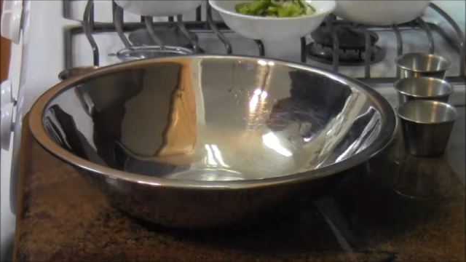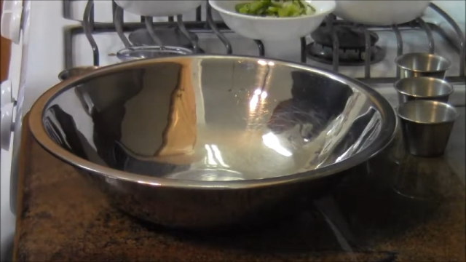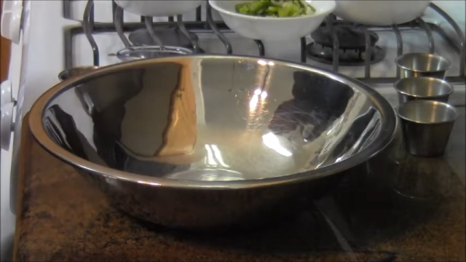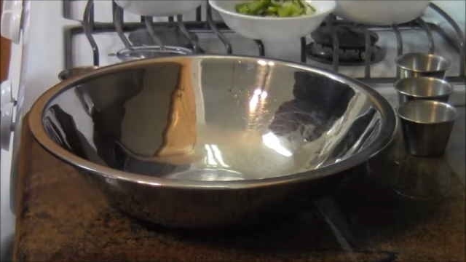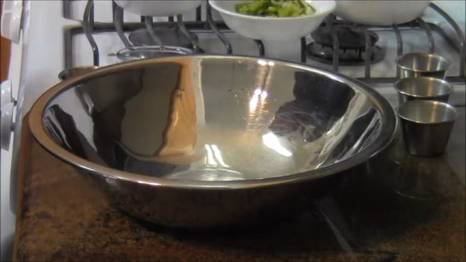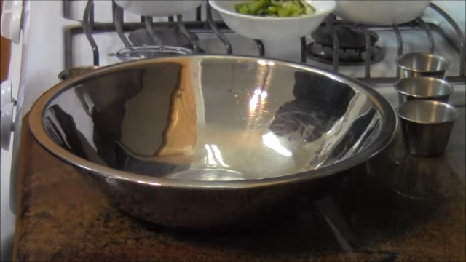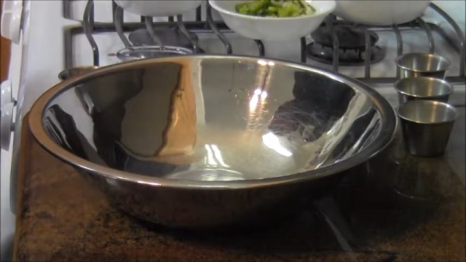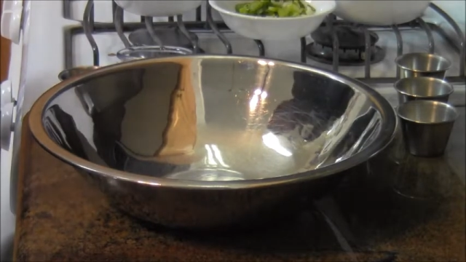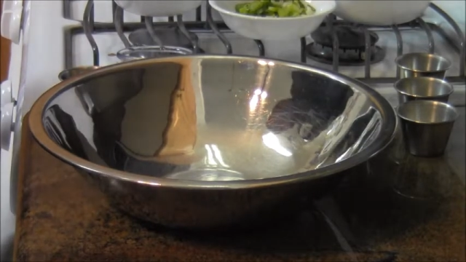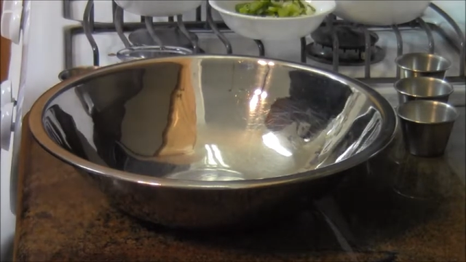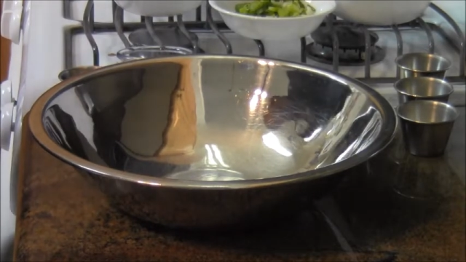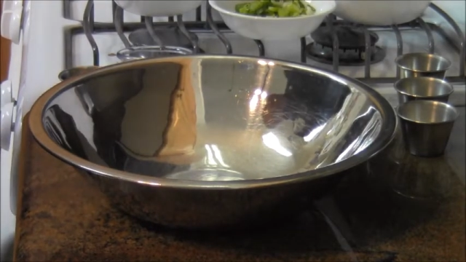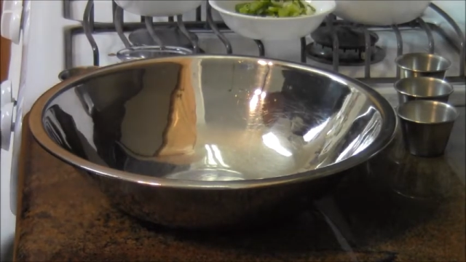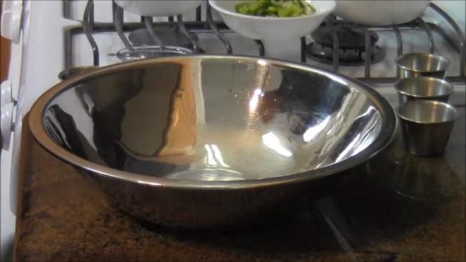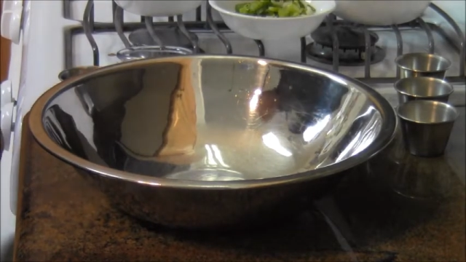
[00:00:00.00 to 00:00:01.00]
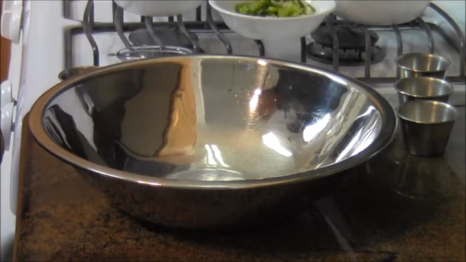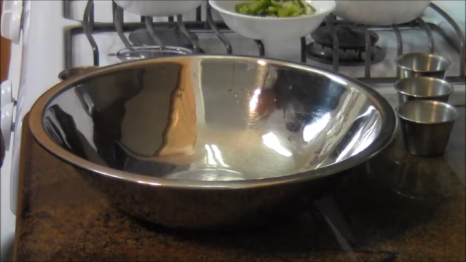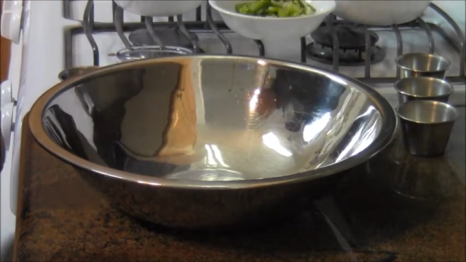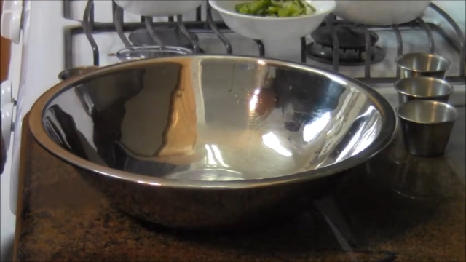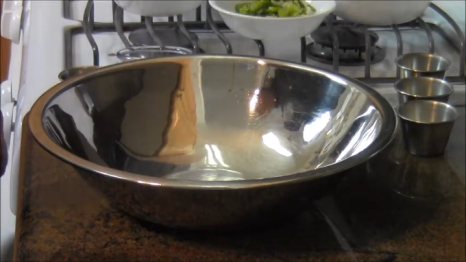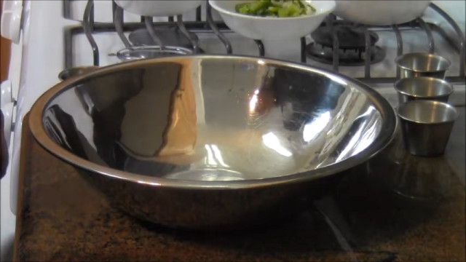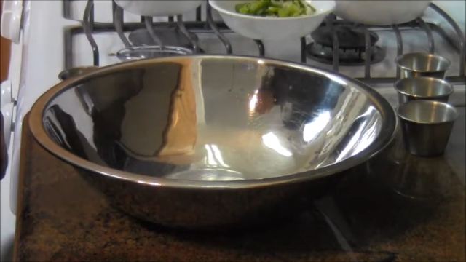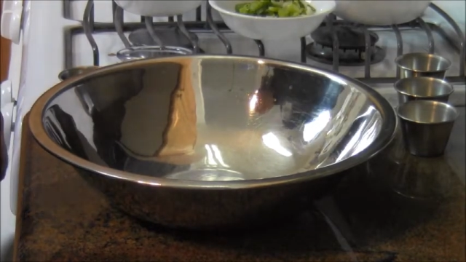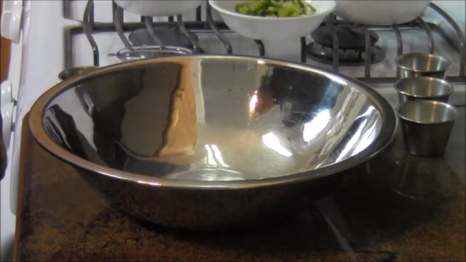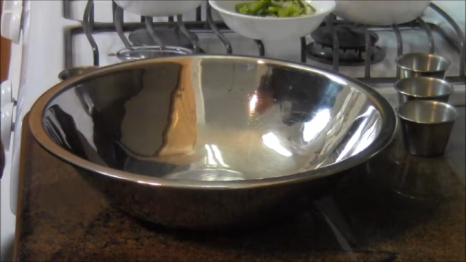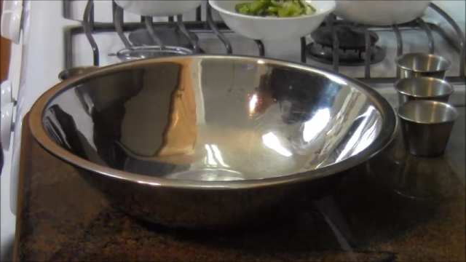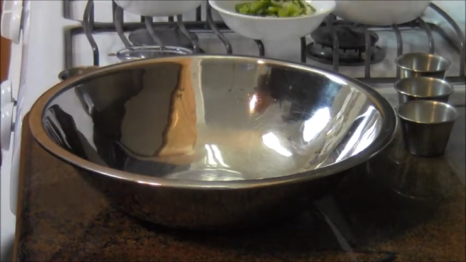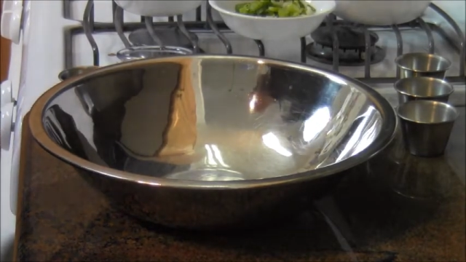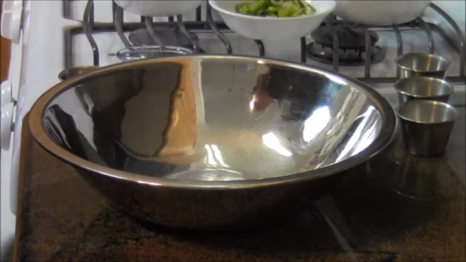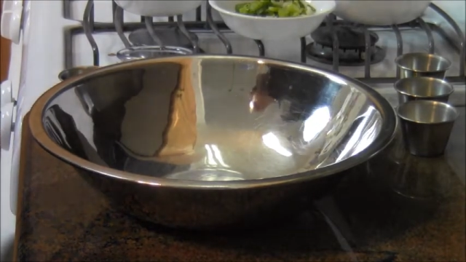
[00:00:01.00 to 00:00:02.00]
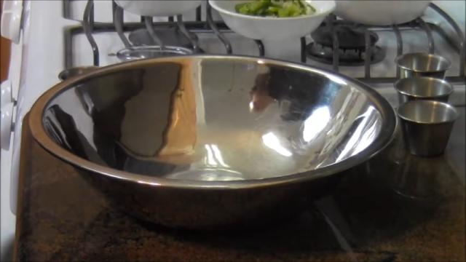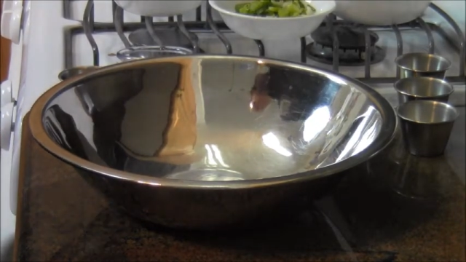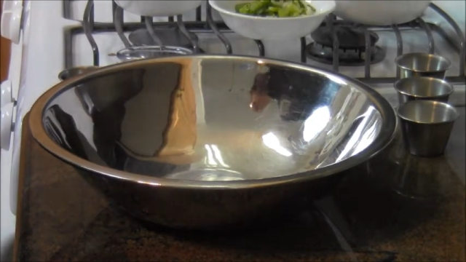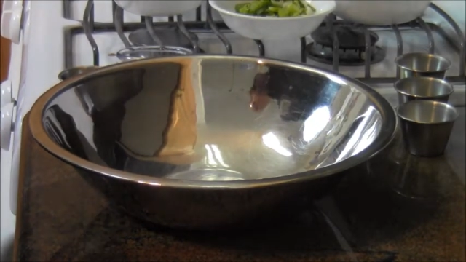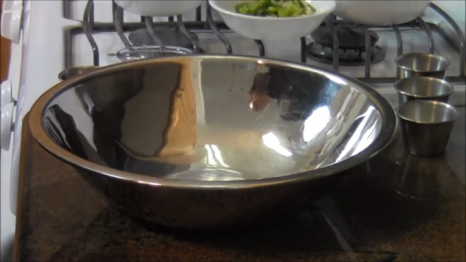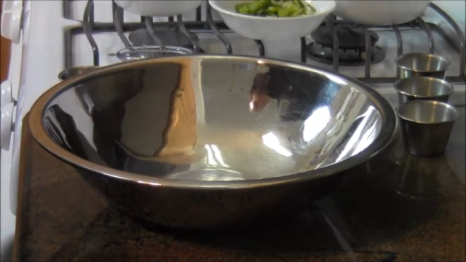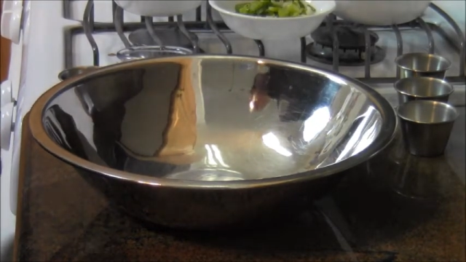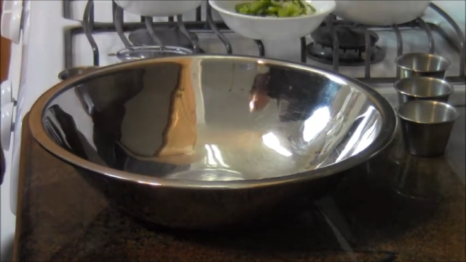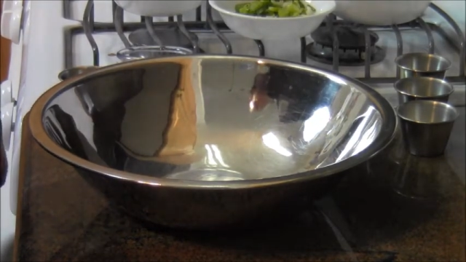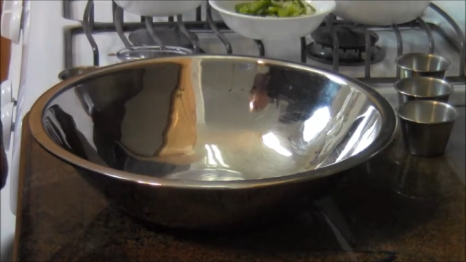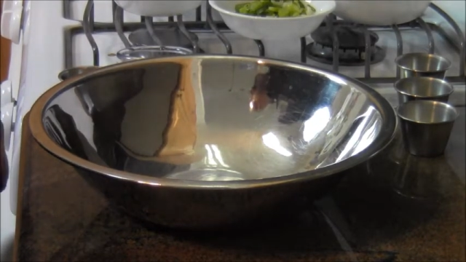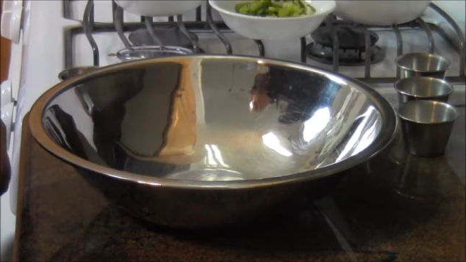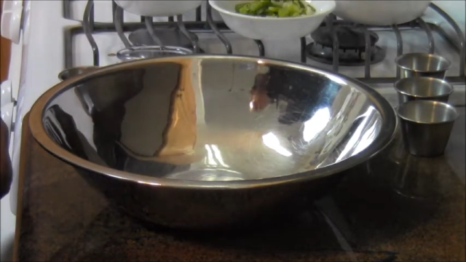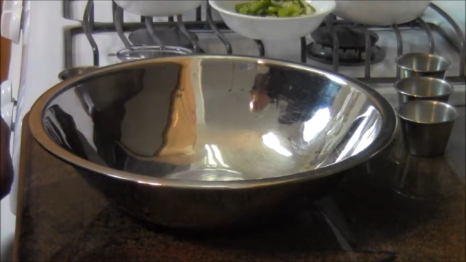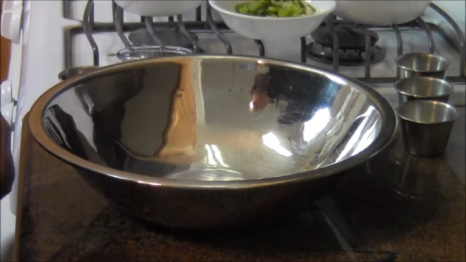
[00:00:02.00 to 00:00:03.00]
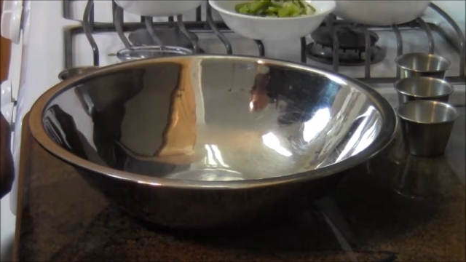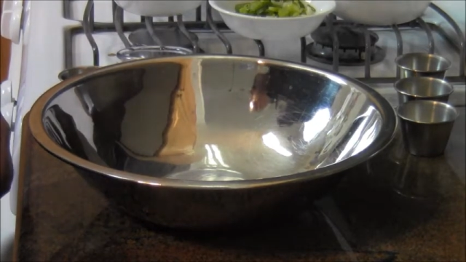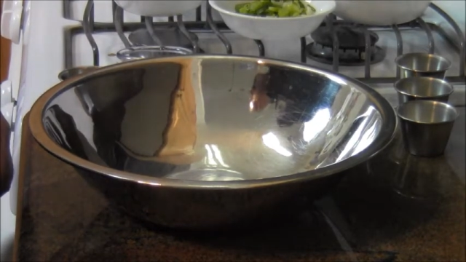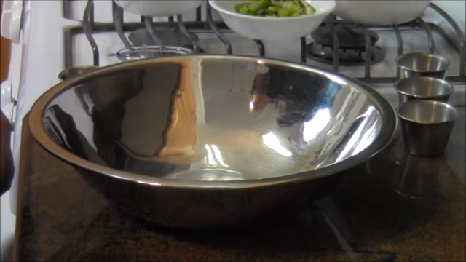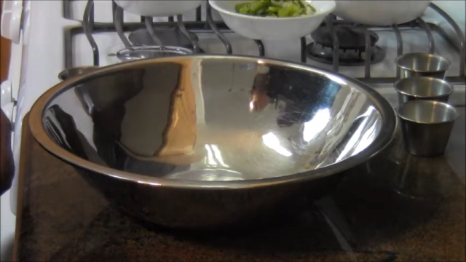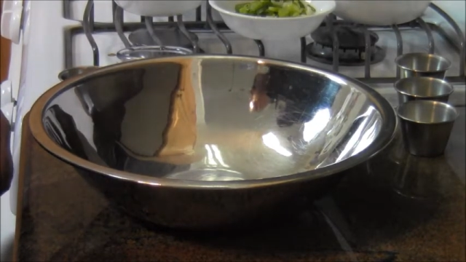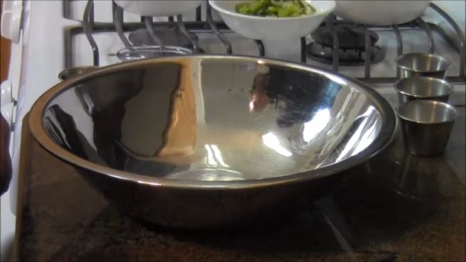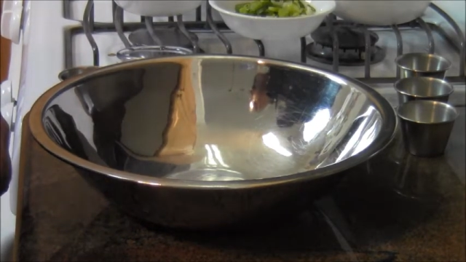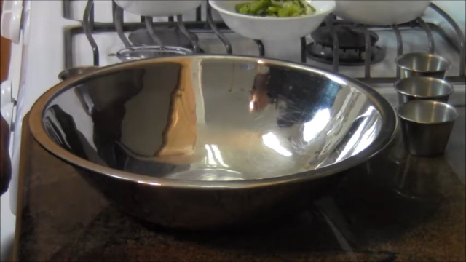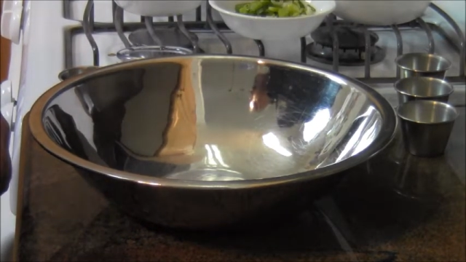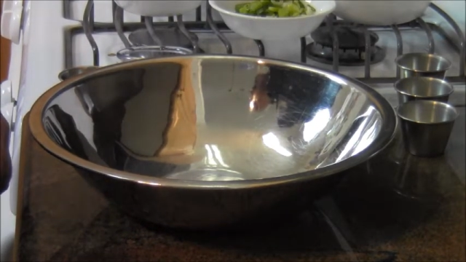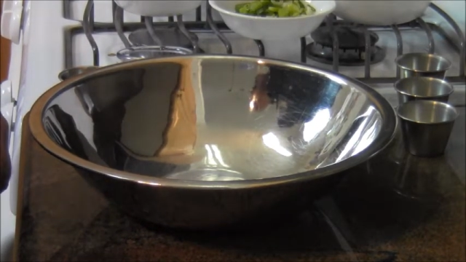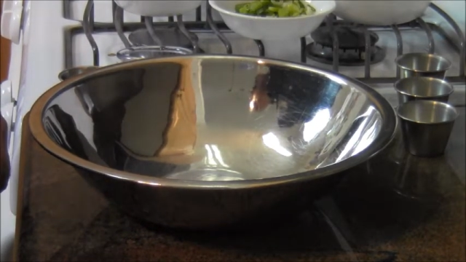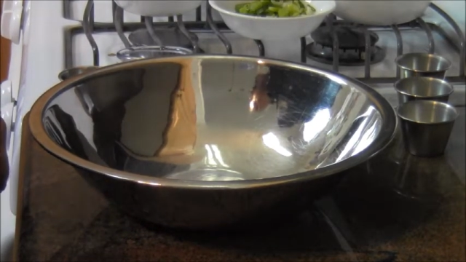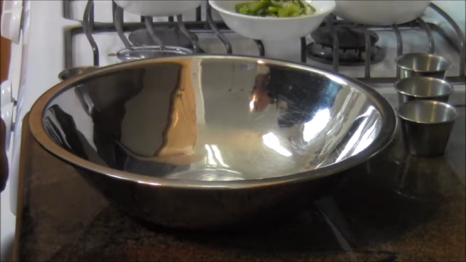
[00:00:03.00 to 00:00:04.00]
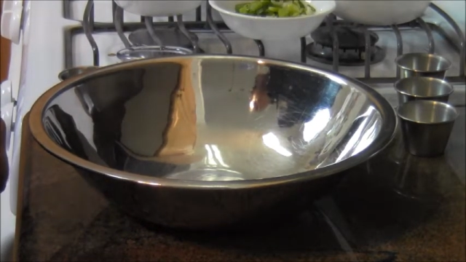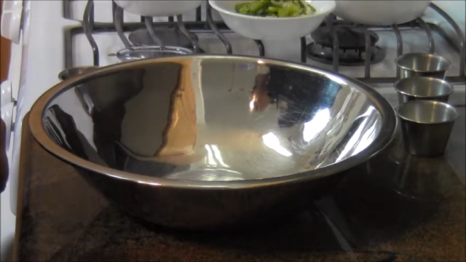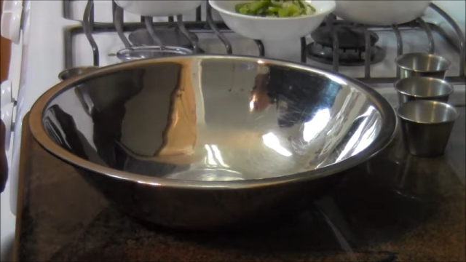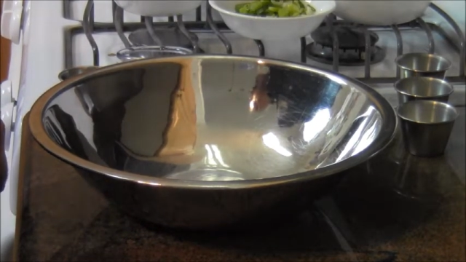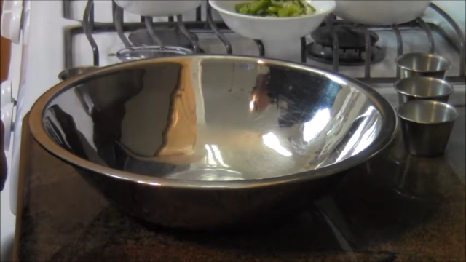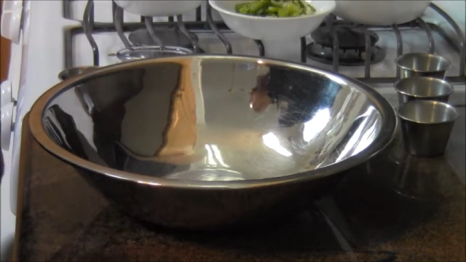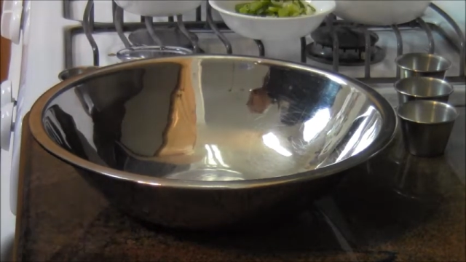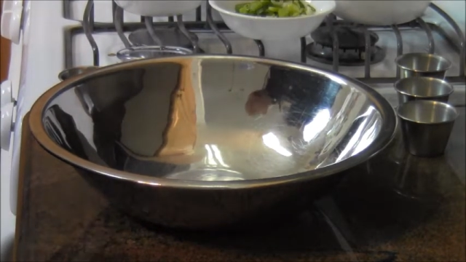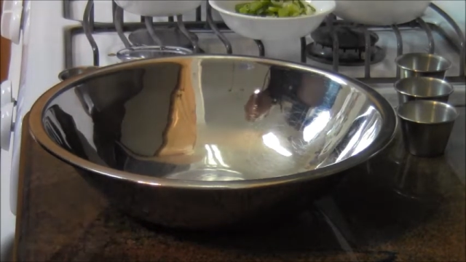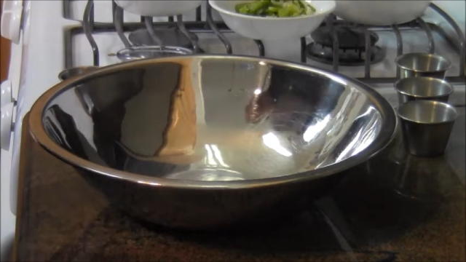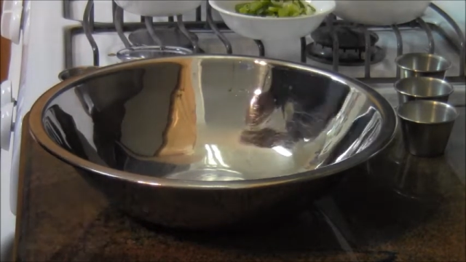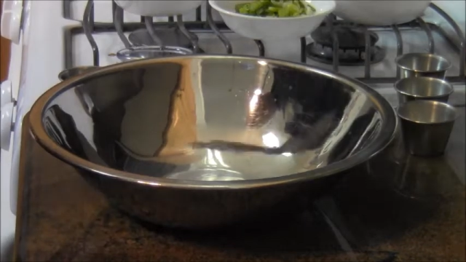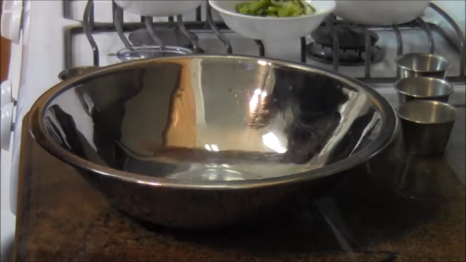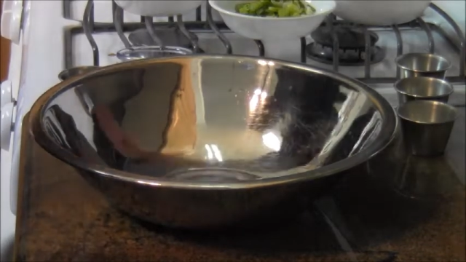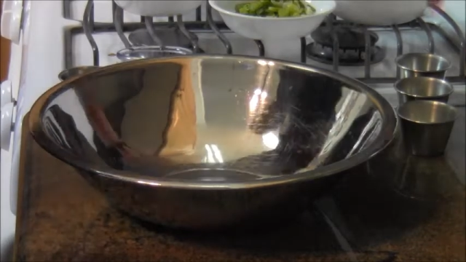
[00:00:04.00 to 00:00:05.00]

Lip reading: Nobody's mouth can be seen.